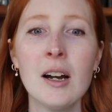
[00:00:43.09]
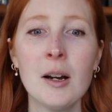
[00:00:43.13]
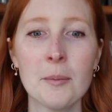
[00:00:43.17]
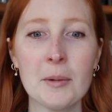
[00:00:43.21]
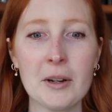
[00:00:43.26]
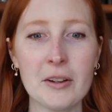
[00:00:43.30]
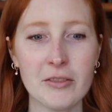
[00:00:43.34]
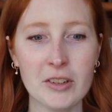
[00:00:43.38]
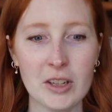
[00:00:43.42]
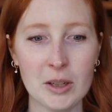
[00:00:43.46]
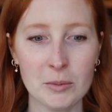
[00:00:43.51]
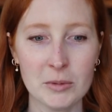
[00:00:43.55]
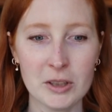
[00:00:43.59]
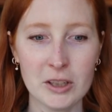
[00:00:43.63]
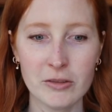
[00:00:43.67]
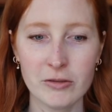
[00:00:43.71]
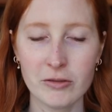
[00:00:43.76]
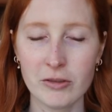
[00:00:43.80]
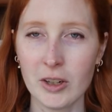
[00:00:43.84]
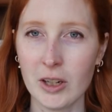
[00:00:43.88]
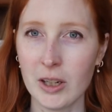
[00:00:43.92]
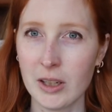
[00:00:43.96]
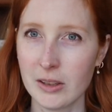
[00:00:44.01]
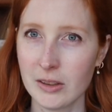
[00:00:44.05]
My family and
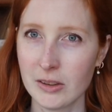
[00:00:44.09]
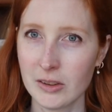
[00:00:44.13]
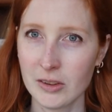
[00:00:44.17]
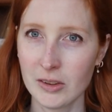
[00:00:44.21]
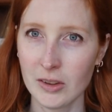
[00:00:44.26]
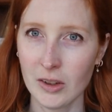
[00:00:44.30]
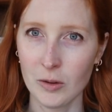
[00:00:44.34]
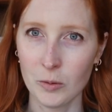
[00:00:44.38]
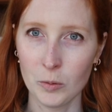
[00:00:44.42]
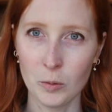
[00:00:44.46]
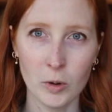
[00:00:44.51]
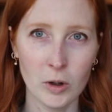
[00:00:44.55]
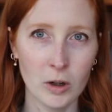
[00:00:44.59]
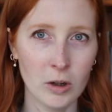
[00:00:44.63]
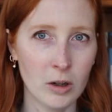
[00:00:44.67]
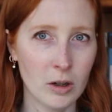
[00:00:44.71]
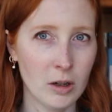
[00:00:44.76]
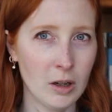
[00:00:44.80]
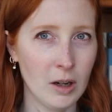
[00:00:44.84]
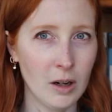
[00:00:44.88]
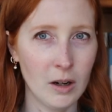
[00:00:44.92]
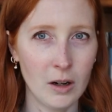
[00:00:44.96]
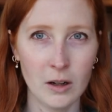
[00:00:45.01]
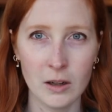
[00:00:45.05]
friends
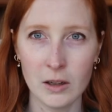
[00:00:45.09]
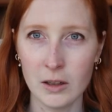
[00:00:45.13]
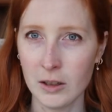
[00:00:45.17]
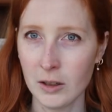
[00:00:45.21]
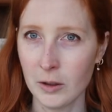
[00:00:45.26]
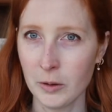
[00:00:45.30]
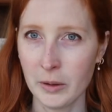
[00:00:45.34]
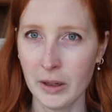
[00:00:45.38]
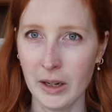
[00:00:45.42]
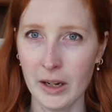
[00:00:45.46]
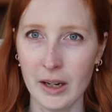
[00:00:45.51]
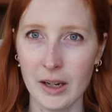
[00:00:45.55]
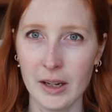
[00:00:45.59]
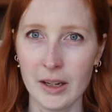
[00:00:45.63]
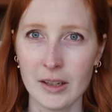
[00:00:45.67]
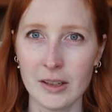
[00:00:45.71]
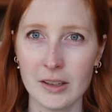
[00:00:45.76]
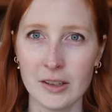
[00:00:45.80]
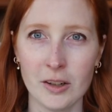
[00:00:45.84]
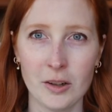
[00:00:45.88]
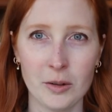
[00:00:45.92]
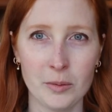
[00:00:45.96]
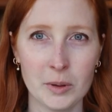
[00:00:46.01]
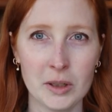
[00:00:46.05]
were all okay.
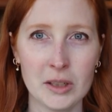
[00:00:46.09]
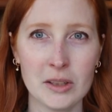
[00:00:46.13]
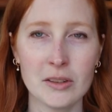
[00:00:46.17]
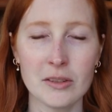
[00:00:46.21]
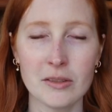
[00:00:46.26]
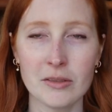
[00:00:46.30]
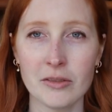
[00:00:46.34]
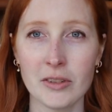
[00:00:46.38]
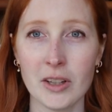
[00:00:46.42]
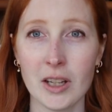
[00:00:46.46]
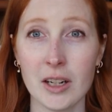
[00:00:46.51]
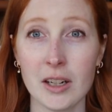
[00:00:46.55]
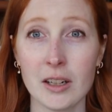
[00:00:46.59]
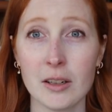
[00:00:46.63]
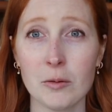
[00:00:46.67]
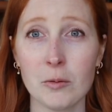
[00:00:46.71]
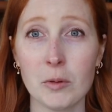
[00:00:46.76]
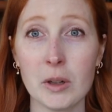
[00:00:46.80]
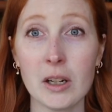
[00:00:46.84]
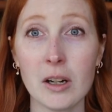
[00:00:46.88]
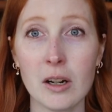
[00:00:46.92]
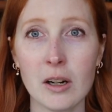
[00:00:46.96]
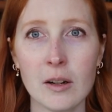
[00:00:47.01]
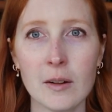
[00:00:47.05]
Nobody's flooded.
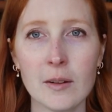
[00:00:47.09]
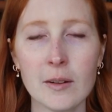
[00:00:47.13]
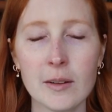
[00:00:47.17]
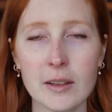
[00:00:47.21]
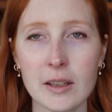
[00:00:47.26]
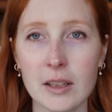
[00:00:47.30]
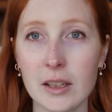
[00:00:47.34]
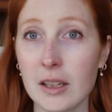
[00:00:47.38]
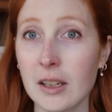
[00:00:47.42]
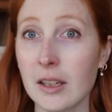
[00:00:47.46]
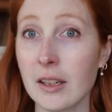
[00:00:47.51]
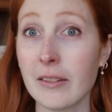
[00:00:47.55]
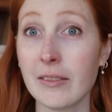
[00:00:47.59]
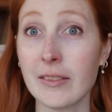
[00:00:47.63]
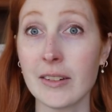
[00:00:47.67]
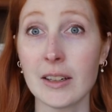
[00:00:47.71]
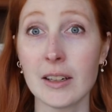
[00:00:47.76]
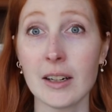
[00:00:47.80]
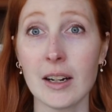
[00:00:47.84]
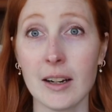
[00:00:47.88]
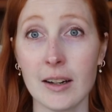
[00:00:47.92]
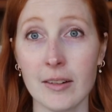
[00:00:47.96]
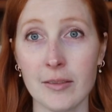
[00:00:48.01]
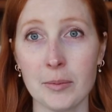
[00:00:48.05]
We all even
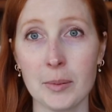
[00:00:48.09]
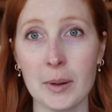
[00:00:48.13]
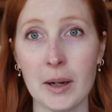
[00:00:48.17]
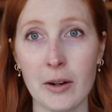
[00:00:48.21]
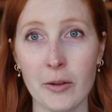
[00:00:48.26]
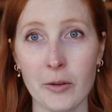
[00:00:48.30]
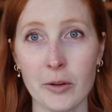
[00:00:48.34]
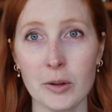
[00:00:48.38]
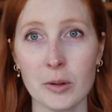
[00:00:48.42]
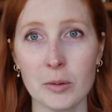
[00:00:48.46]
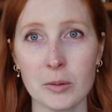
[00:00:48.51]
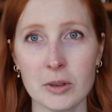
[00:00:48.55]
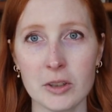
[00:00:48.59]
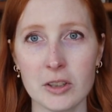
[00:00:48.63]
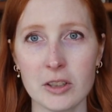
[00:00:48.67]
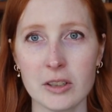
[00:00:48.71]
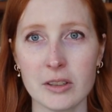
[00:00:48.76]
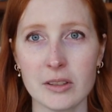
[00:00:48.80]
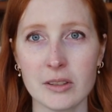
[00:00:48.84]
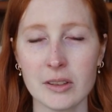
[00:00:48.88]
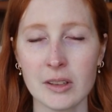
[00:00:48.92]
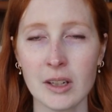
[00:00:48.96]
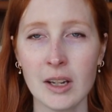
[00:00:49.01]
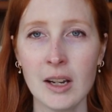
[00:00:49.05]
have power, which
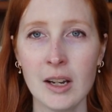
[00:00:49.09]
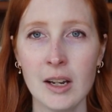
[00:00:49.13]
is